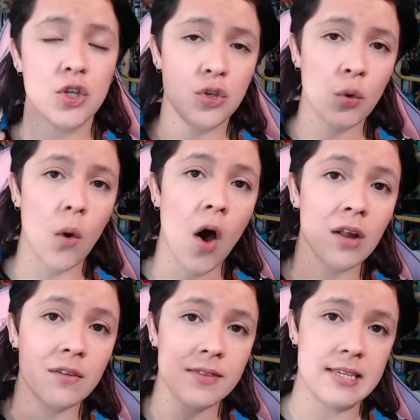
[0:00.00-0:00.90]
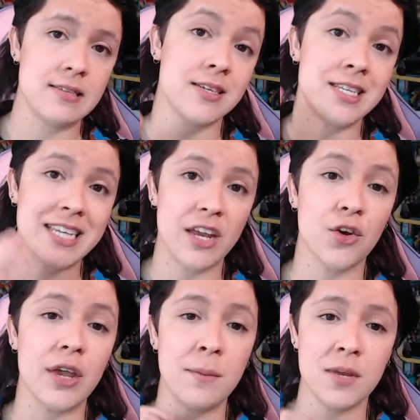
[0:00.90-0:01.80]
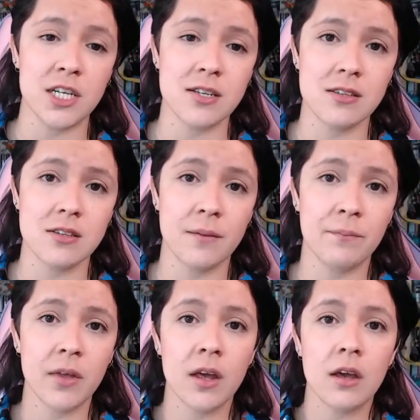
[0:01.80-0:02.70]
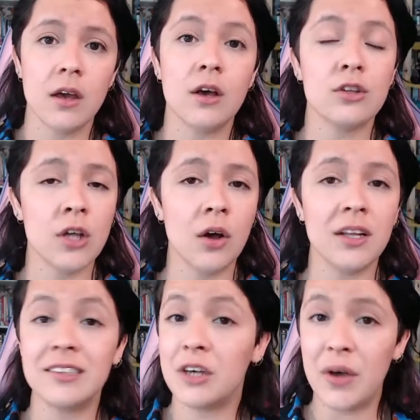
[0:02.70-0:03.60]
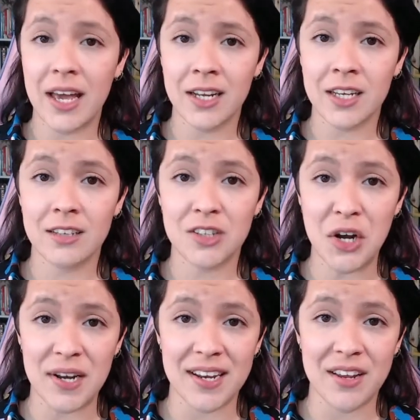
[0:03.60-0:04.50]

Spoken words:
to all of these container images. So let's go ahead and get started.